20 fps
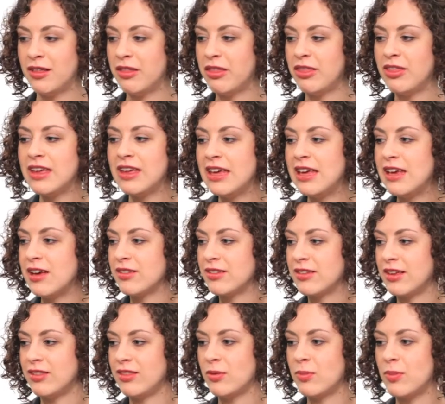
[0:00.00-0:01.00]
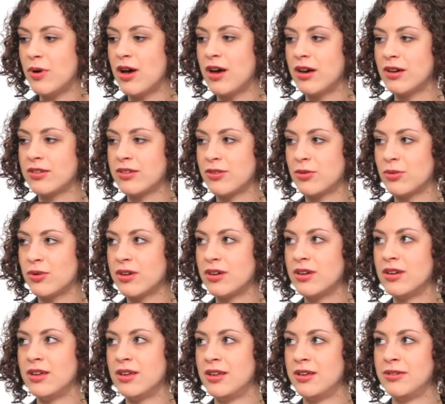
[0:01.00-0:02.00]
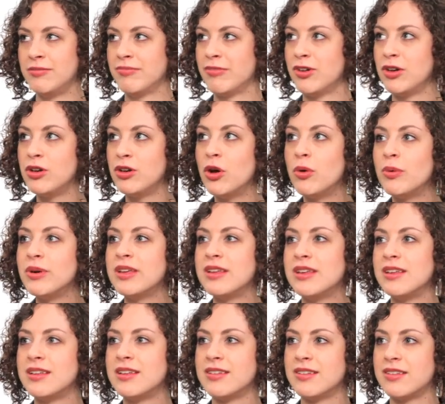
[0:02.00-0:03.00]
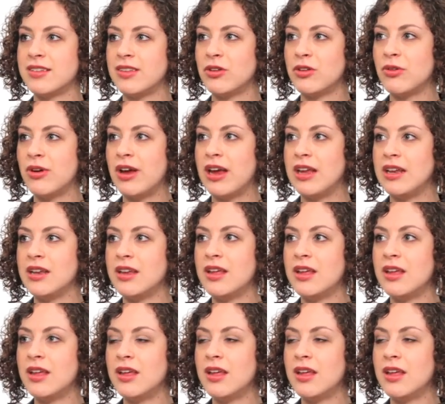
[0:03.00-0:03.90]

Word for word: thinking outside the box or going against the grain,